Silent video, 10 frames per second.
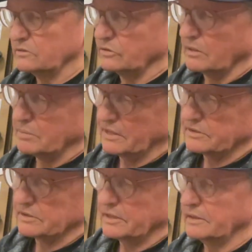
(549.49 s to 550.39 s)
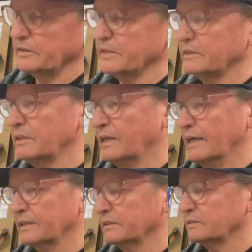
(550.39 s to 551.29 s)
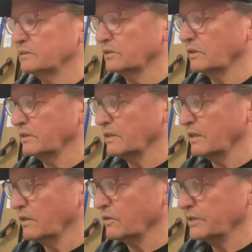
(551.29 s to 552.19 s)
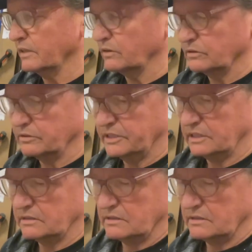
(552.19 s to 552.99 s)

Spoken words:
Do I place her in there and then I just go ahead and glue it?